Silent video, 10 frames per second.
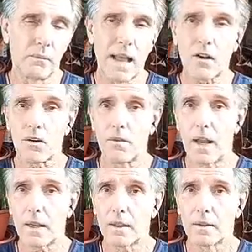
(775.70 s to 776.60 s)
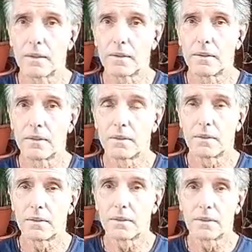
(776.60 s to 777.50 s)
macrophage
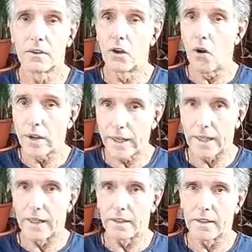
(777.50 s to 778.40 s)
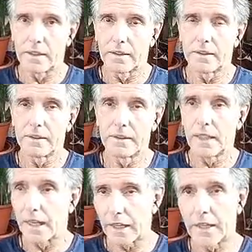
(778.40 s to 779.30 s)
going at it,
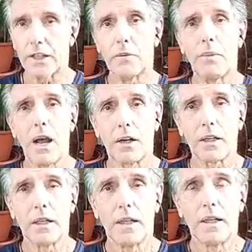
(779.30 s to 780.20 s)
taking it apart.